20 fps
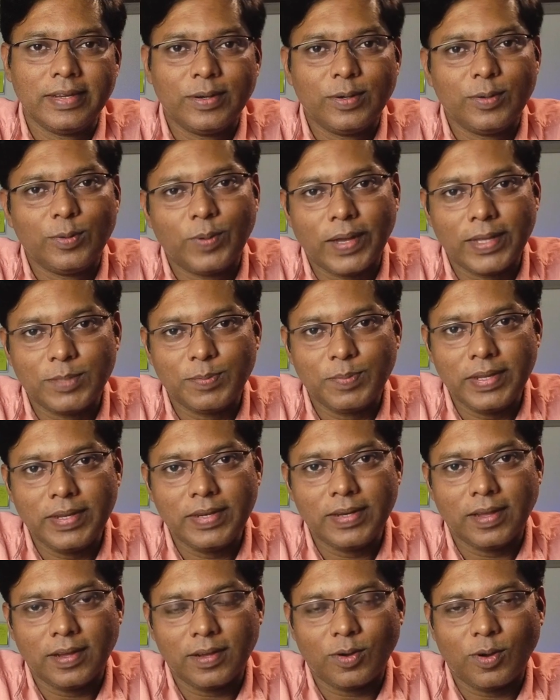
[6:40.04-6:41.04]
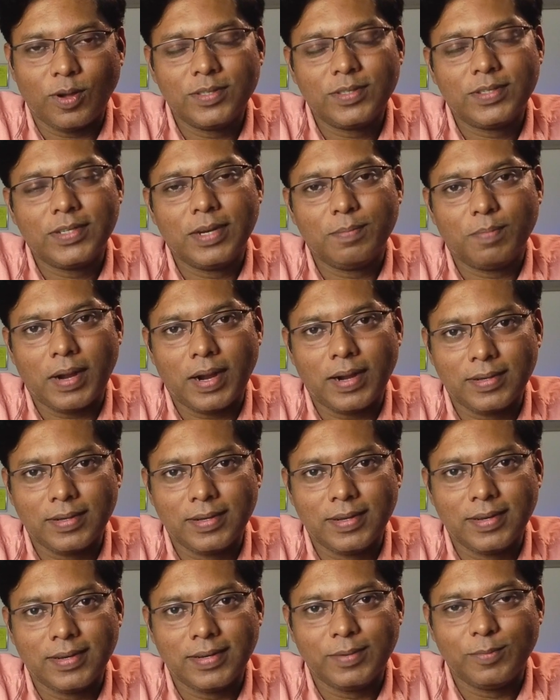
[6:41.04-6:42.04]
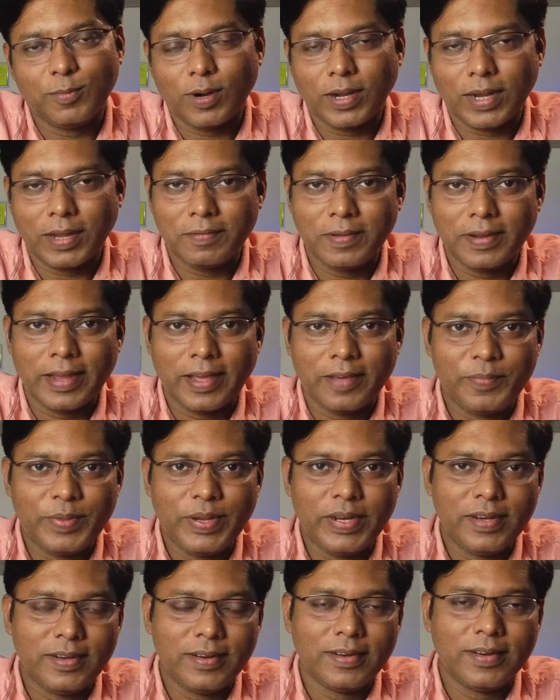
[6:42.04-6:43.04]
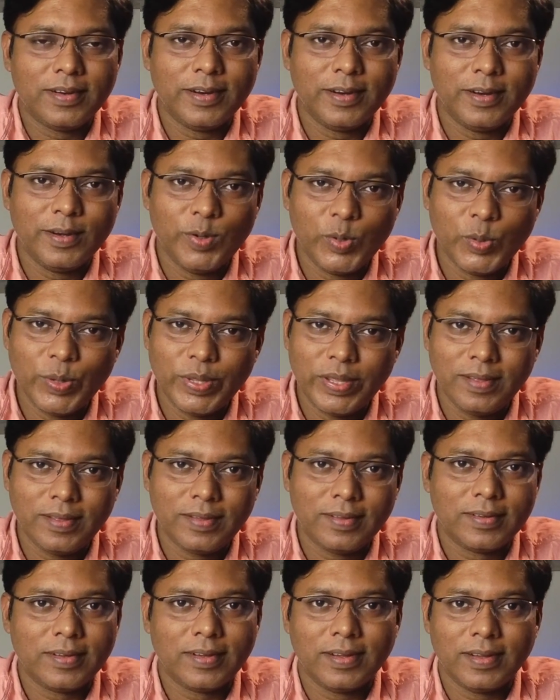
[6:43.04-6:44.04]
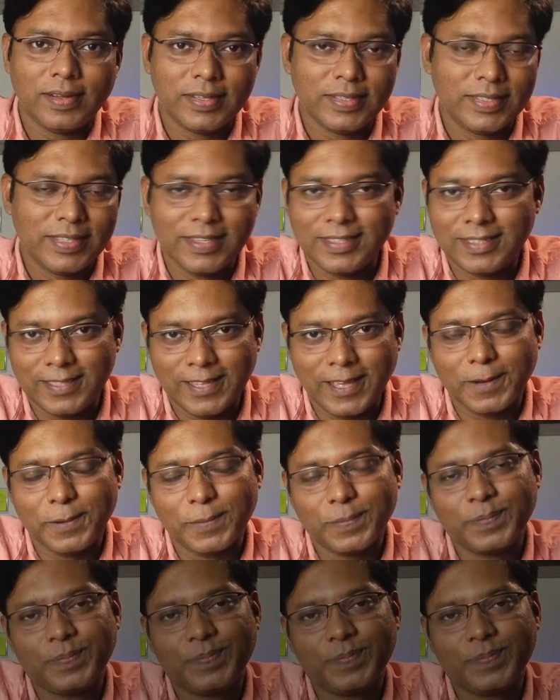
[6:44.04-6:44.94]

who has been a constant partner in whatever I've been doing since then.